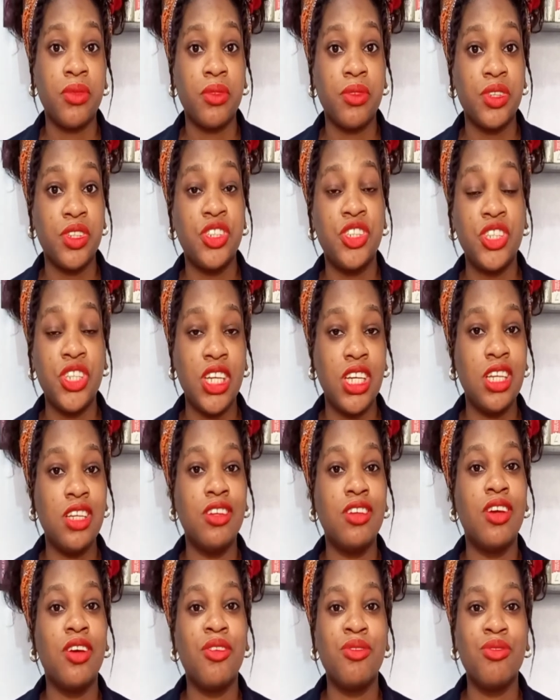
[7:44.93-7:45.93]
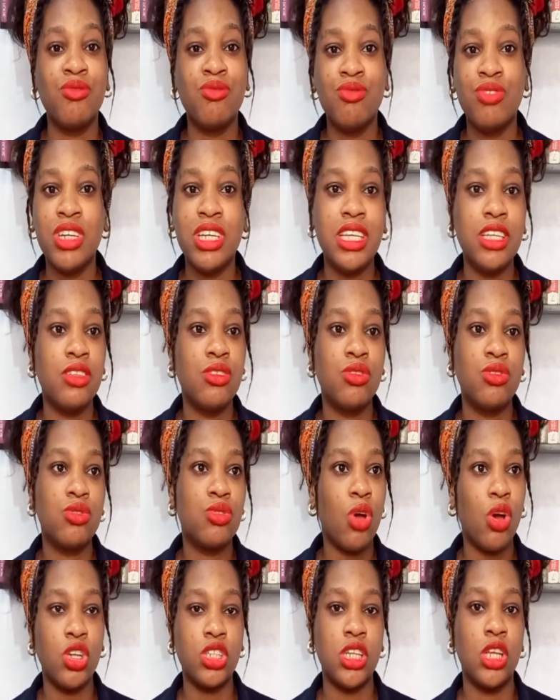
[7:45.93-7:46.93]
She really
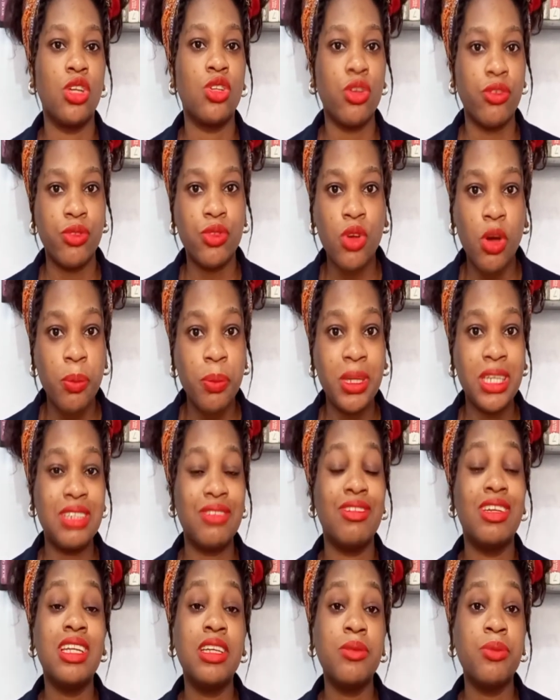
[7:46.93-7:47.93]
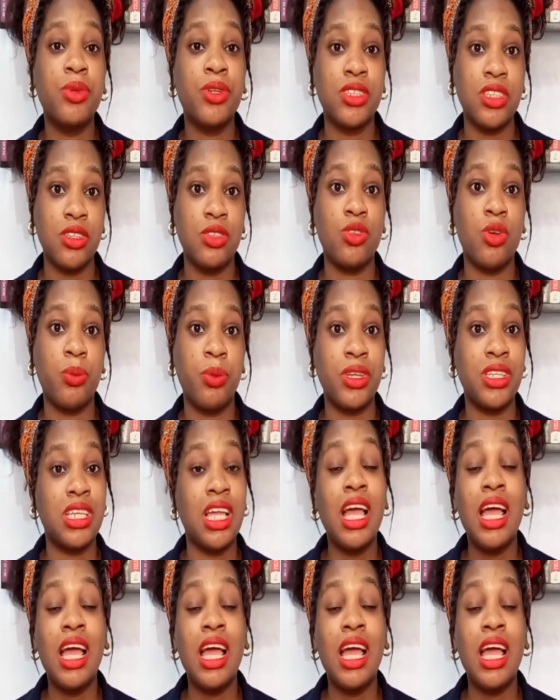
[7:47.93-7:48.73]
touched a lot of topics, really important topics.